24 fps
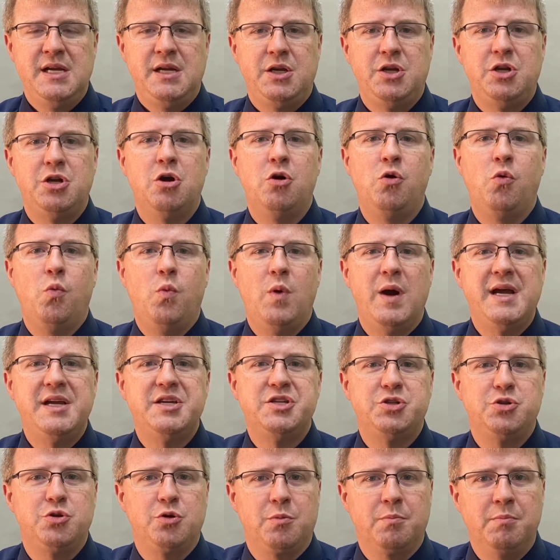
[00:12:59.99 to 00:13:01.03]
you don't
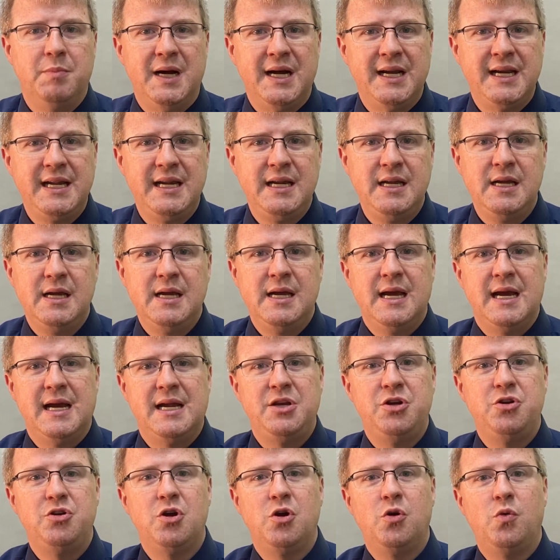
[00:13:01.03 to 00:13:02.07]
waste your money
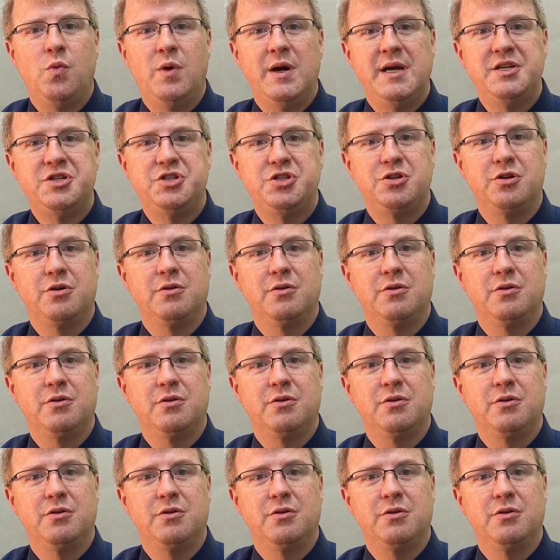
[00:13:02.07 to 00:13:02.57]
and you don't waste